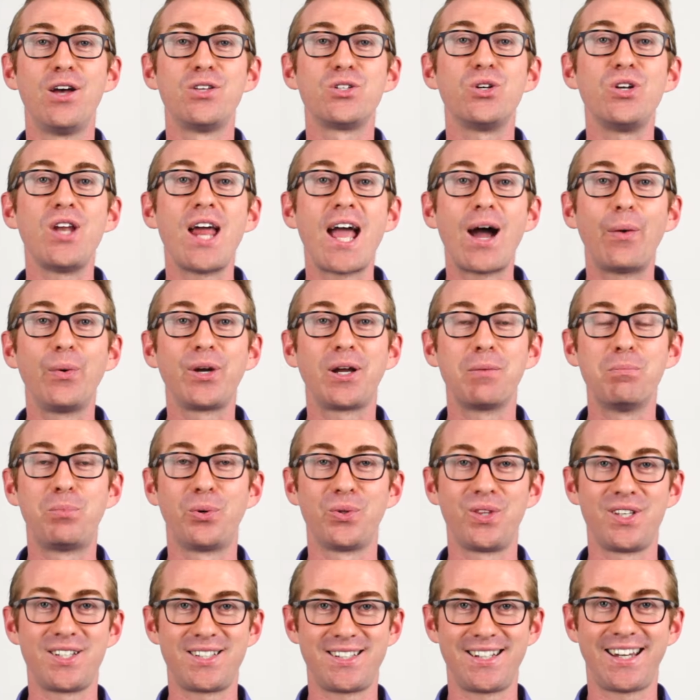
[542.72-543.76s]
So now we can
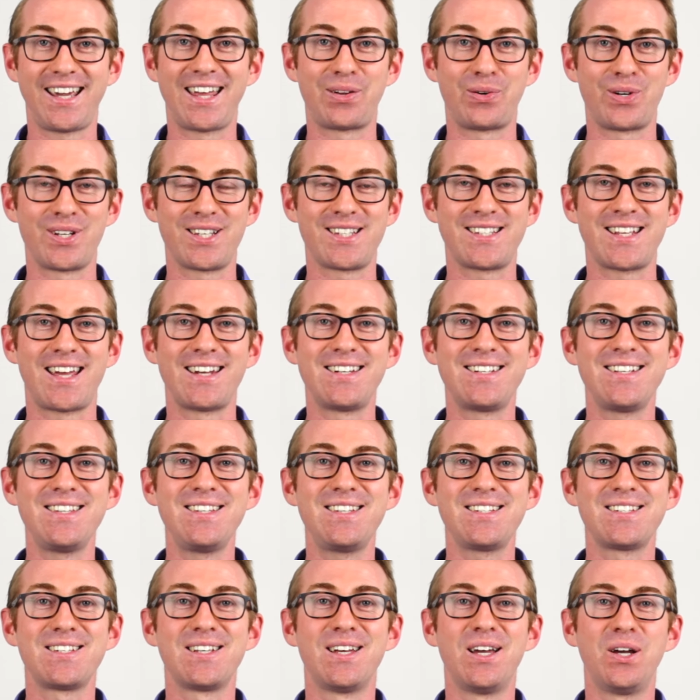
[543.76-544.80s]
put this together in a
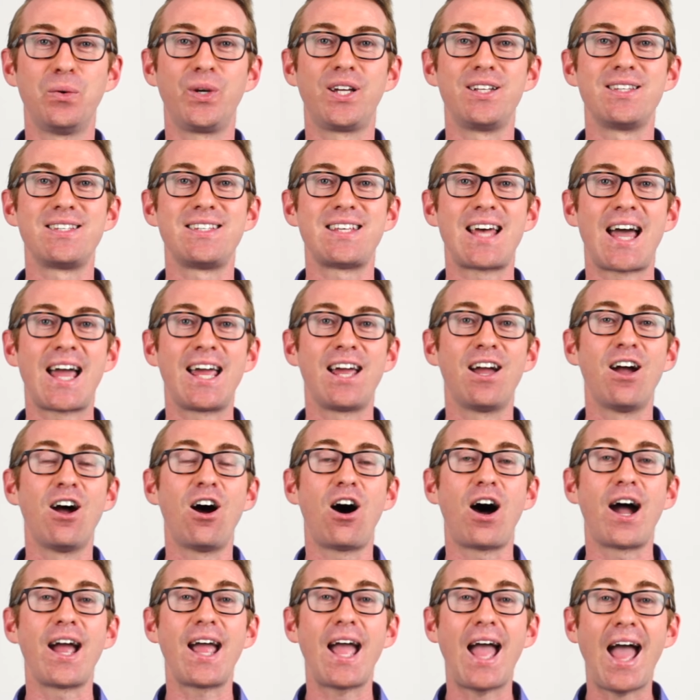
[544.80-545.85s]
sentence. We can say,
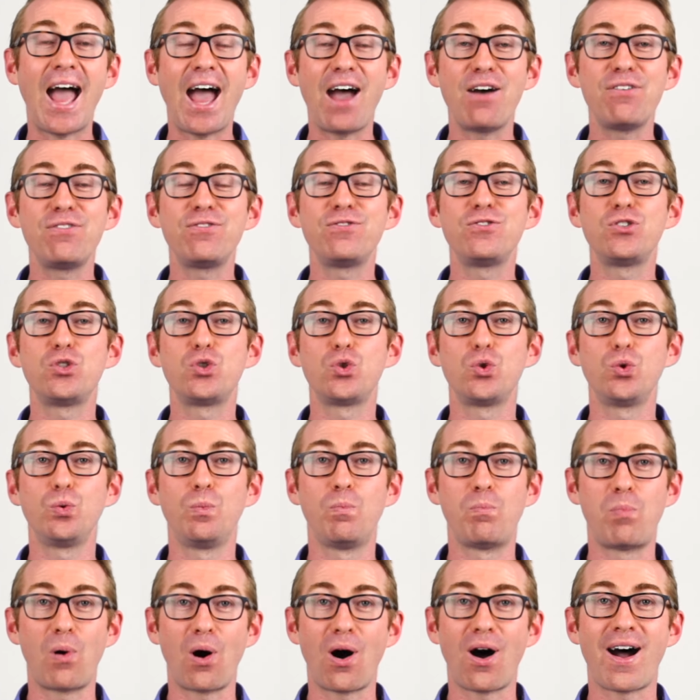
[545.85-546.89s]
I have to
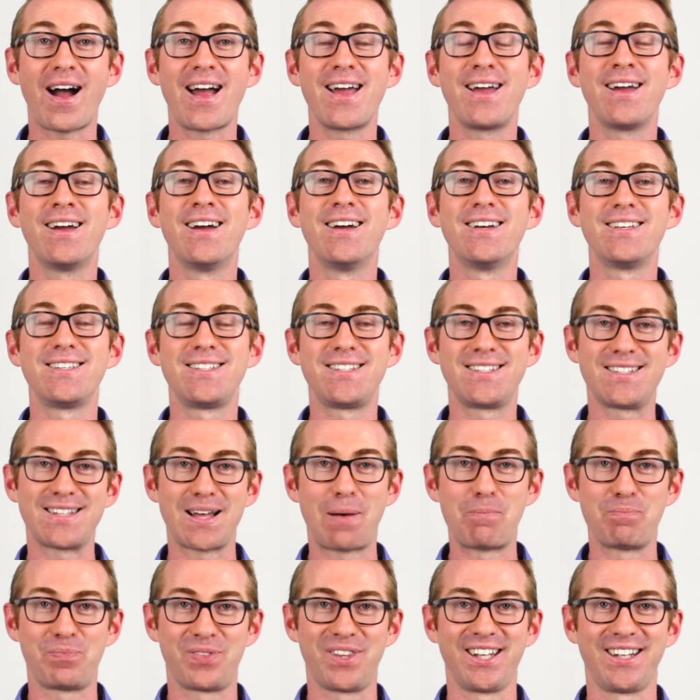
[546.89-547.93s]
buy
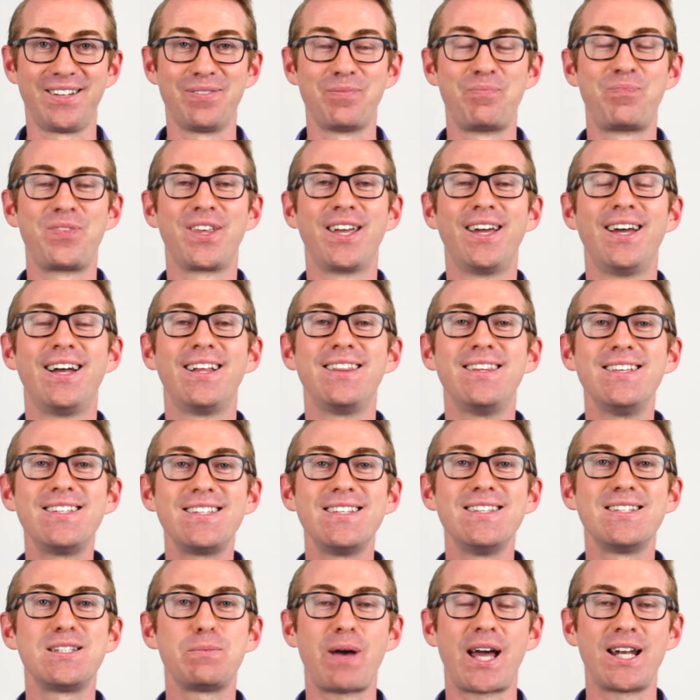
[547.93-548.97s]
something.
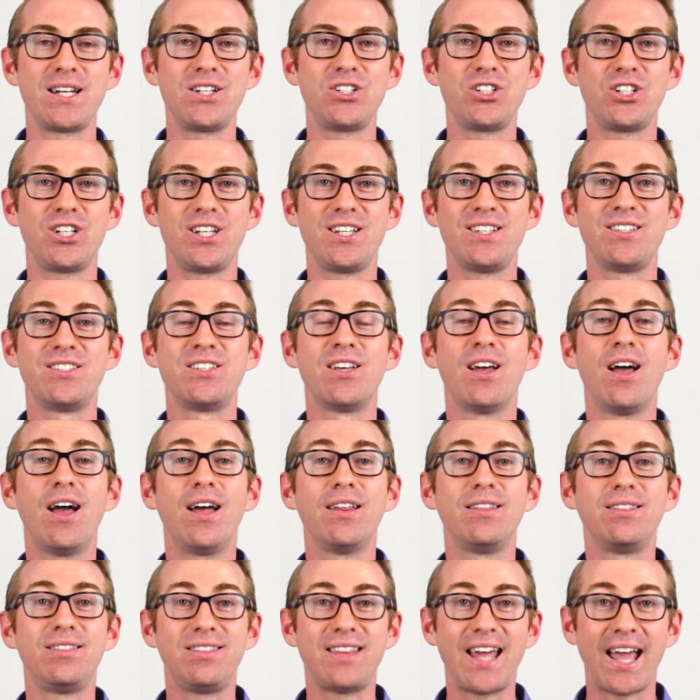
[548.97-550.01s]
This in Spanish is
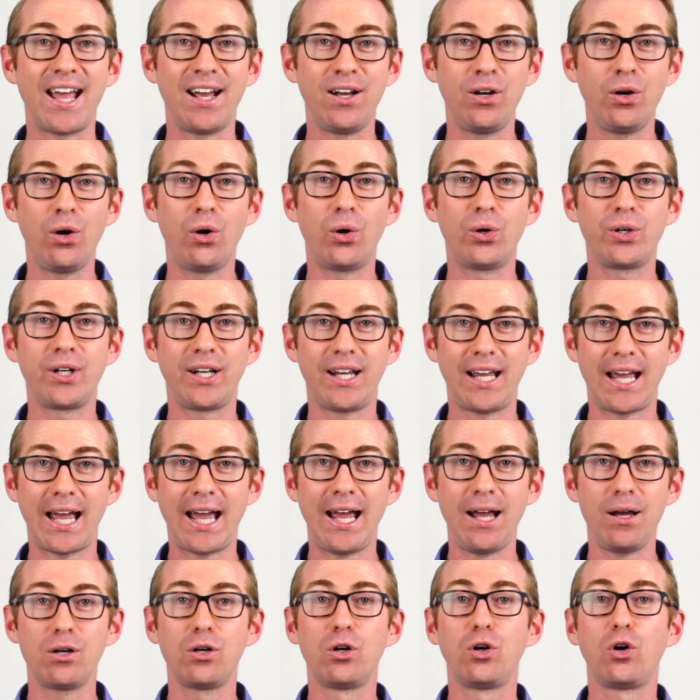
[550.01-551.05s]
tengo
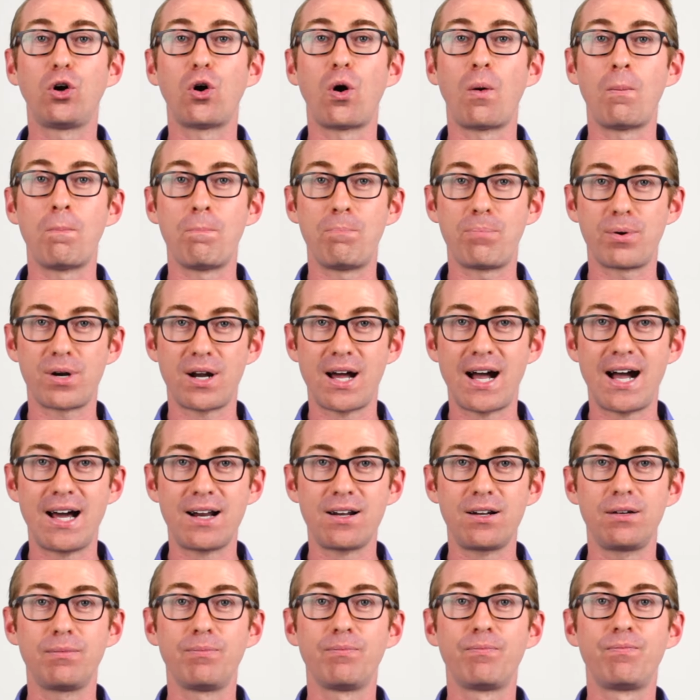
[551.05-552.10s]
que
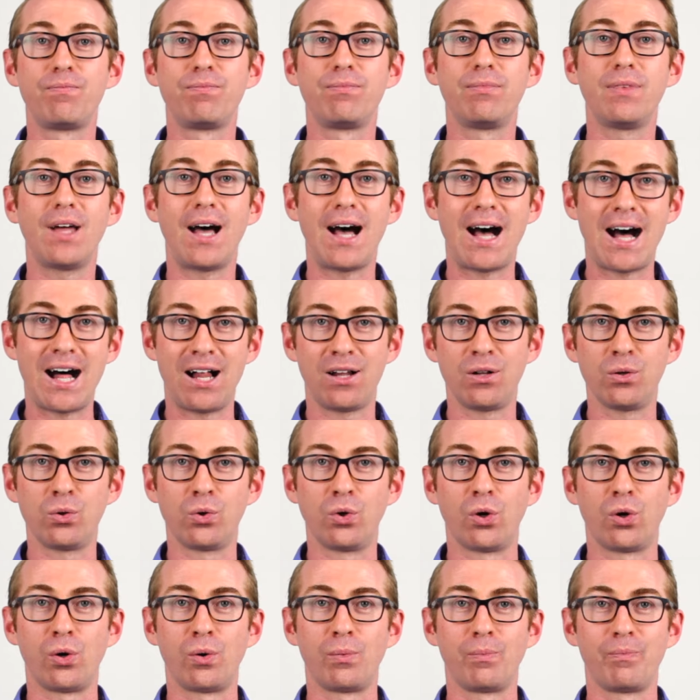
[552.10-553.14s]
comprar
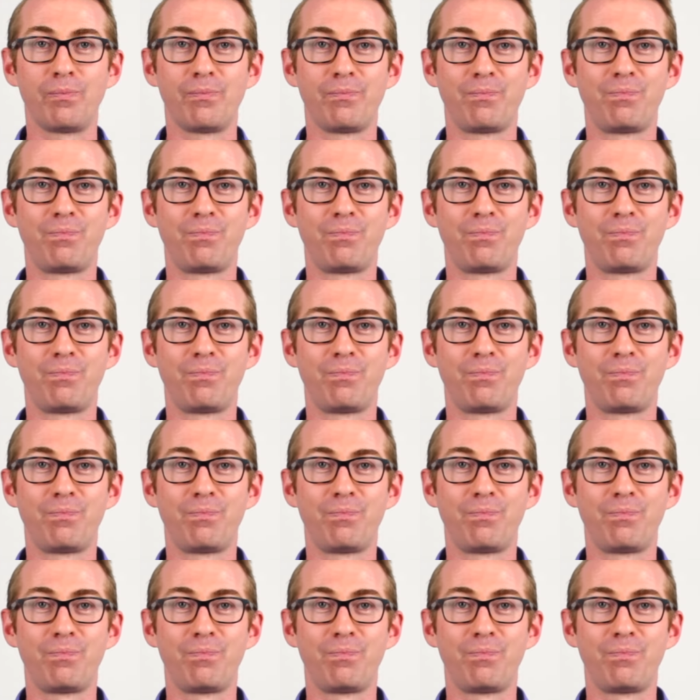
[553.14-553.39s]
algo.